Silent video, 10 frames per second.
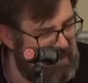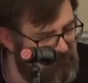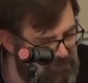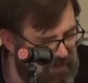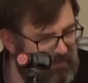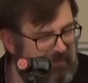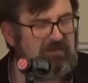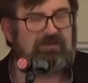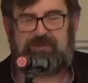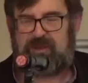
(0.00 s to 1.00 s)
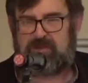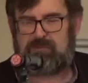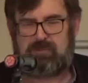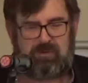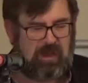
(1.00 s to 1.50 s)
A balanced view
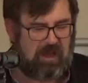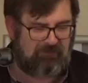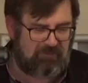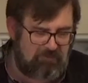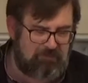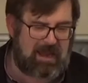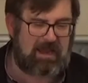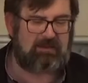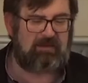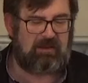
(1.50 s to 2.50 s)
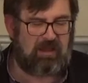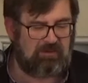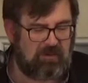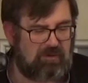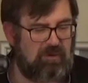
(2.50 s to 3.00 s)
of the bad
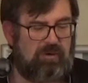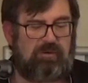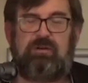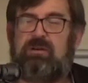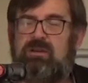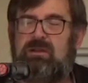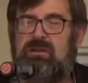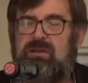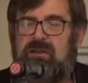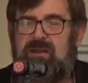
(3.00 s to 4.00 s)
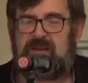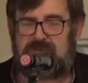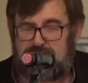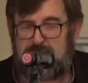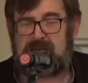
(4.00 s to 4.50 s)
and the good
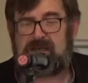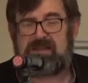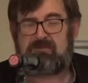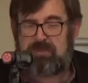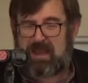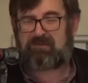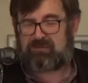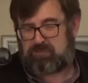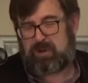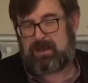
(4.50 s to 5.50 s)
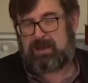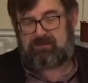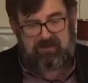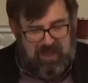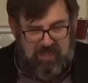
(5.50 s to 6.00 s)
is really the best way
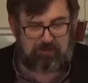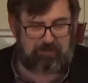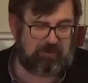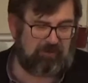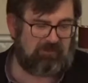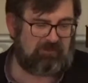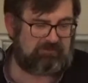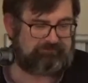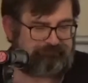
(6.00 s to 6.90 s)
to help us.